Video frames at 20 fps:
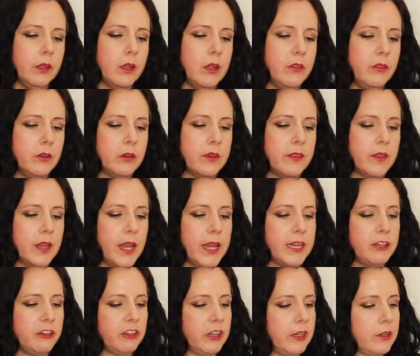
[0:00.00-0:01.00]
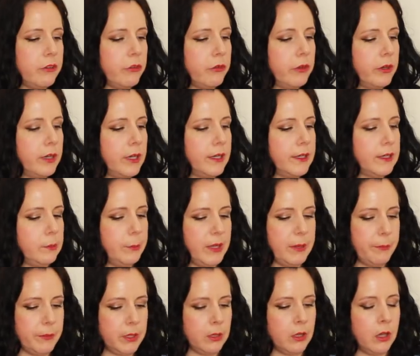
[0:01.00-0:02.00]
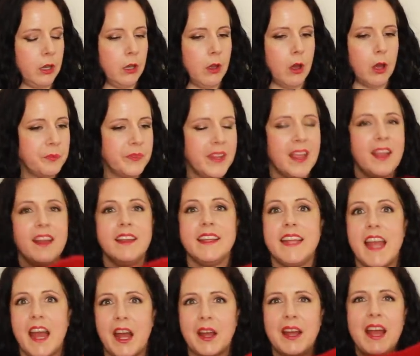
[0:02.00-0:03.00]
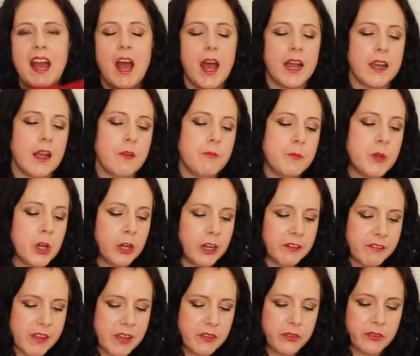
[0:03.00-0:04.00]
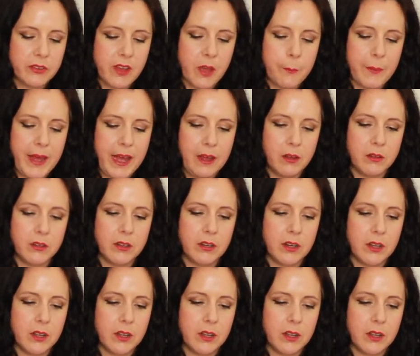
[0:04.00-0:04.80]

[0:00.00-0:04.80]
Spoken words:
Sort of the light shines through it a little bit, but not a lot. Yeah, and I'm nervous about